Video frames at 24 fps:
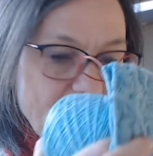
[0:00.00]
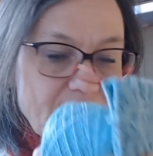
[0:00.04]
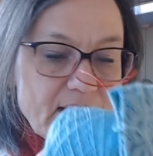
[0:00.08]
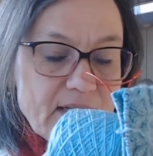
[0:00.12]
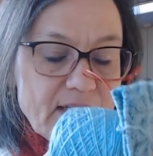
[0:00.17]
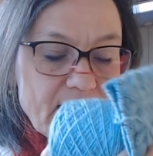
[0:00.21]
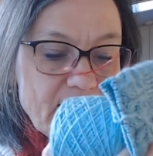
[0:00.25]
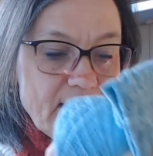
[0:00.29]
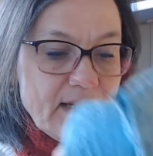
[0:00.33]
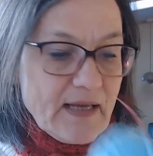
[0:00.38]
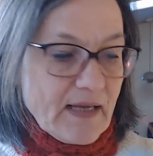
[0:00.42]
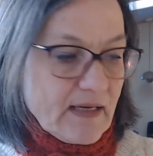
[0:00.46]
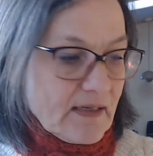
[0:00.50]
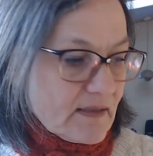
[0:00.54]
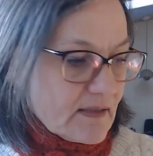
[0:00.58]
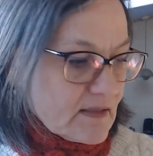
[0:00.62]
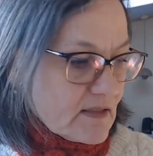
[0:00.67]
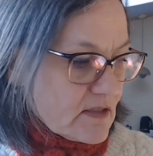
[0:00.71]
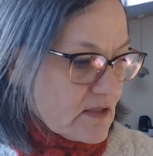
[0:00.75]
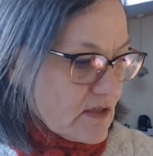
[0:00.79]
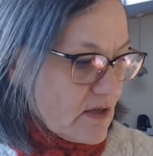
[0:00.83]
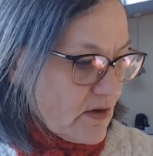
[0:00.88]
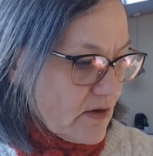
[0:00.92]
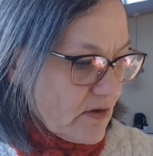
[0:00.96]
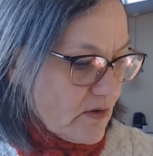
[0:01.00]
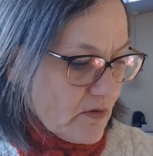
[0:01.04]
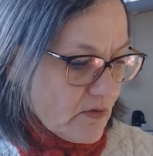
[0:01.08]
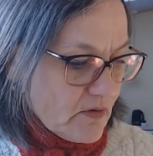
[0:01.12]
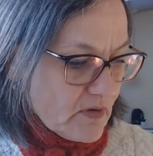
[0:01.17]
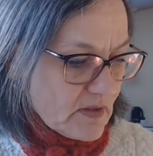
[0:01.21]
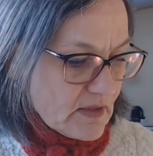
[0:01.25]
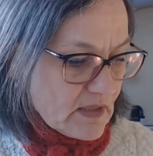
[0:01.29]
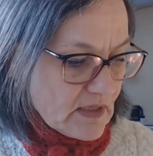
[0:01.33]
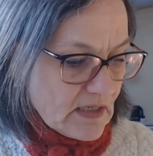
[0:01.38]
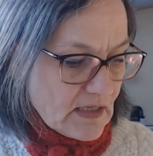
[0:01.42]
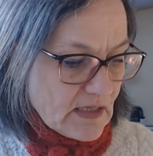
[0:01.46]
Yeah, so
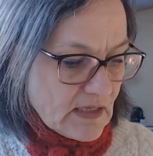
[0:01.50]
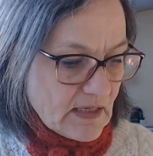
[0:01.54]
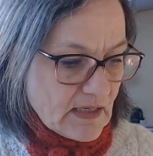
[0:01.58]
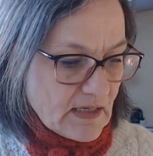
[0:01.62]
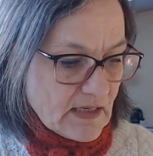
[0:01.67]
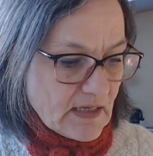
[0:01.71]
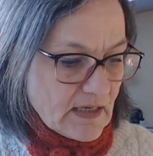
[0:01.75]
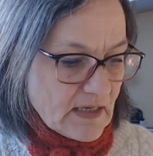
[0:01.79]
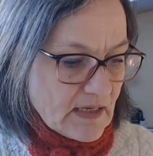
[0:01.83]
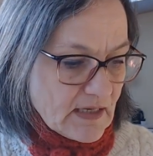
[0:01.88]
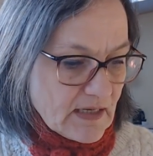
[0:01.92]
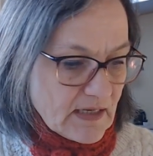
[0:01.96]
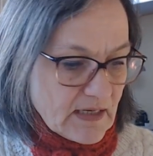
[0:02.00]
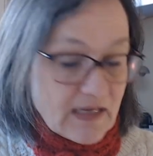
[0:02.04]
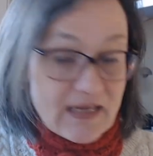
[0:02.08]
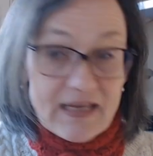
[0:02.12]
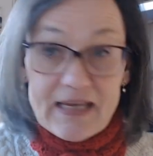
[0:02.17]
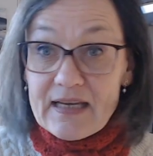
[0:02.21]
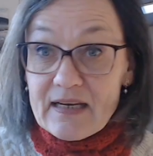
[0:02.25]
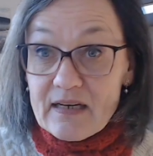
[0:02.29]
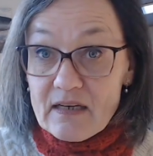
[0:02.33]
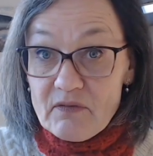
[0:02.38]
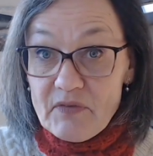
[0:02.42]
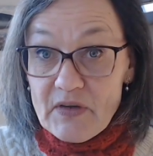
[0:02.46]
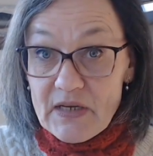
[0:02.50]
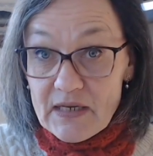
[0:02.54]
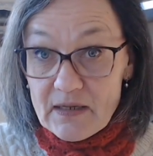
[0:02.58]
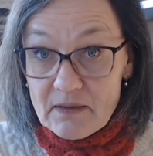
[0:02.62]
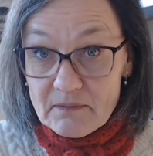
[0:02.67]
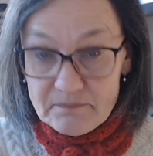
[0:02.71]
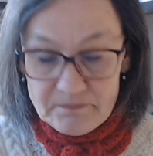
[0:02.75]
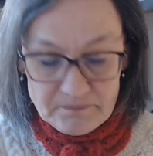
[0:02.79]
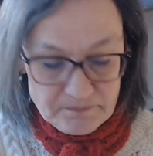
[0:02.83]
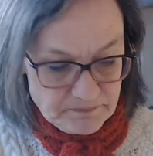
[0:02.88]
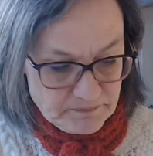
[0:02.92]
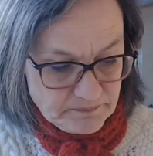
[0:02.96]
the Englevinger
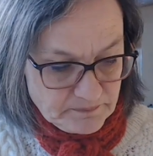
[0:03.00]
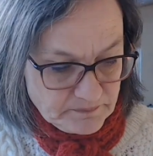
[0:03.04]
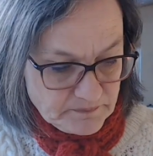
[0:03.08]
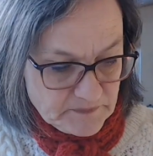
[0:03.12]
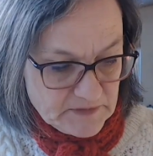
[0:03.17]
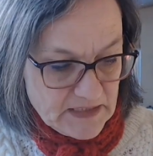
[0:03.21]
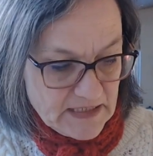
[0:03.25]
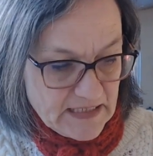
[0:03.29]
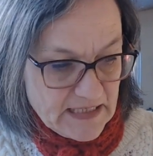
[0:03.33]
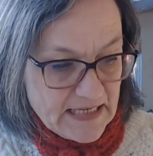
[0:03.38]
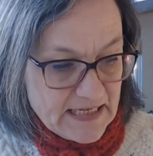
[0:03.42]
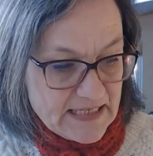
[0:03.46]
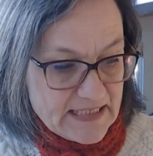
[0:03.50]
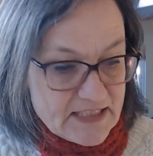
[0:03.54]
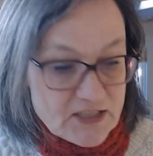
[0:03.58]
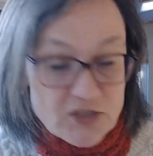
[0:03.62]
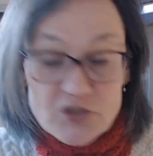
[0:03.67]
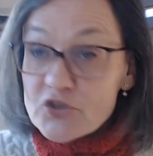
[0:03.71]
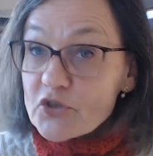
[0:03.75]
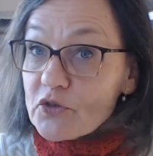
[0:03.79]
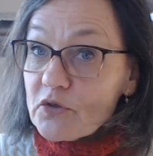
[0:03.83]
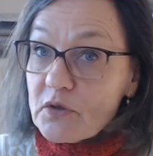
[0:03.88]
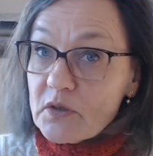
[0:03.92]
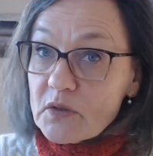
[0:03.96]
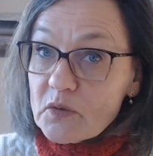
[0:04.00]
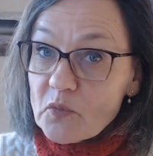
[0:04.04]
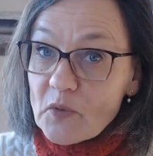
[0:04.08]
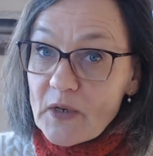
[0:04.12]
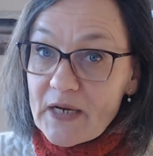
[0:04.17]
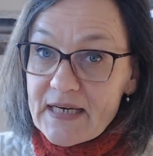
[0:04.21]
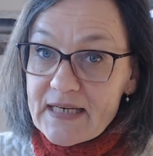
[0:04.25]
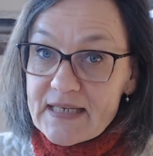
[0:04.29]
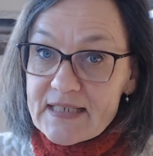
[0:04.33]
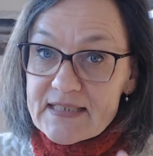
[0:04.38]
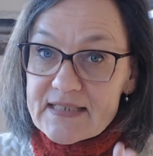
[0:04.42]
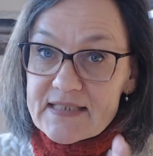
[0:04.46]
Angel
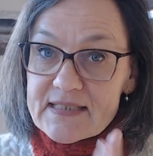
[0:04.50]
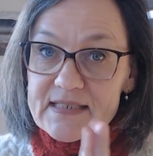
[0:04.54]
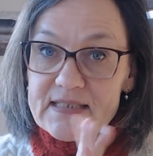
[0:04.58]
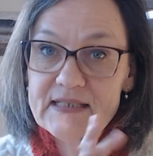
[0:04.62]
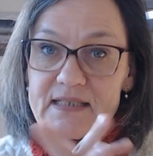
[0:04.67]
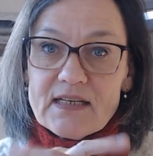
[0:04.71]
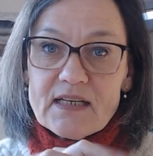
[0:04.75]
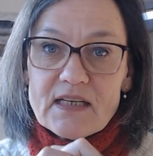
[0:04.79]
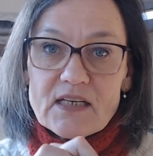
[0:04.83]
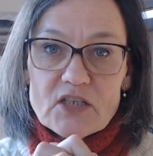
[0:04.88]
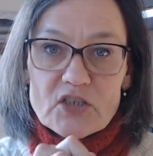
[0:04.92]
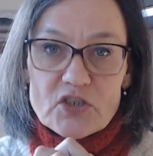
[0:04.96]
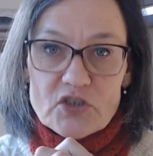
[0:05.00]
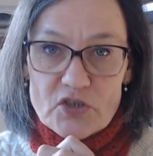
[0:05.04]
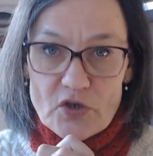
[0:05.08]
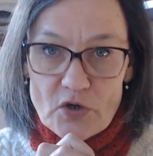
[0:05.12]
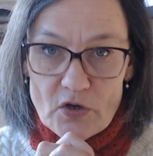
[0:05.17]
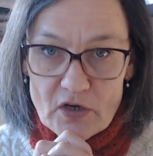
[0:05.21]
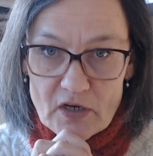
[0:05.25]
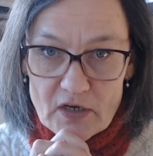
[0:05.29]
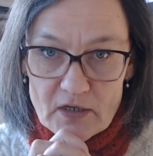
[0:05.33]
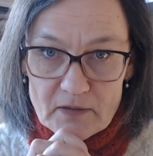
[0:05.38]
Wings sock.